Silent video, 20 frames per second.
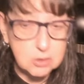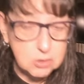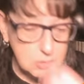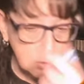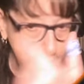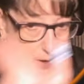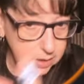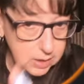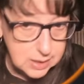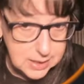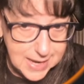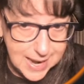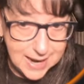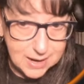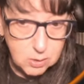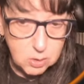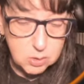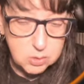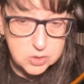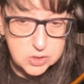it
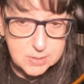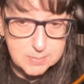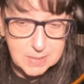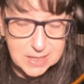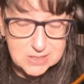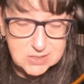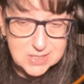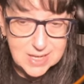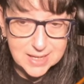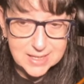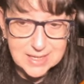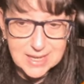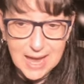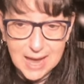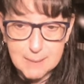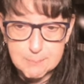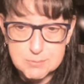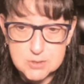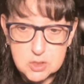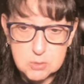narrows, it makes that
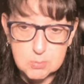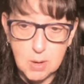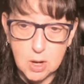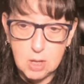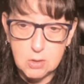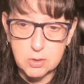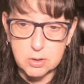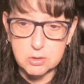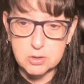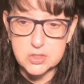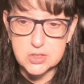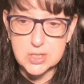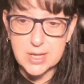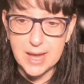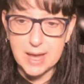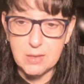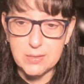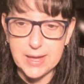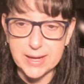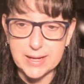gap smaller. See
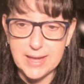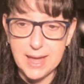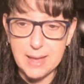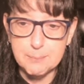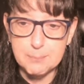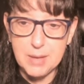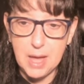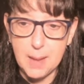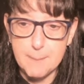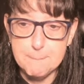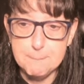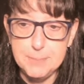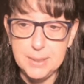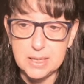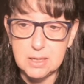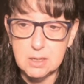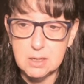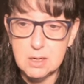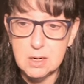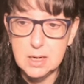how that gap got
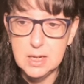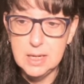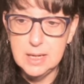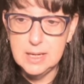bigger?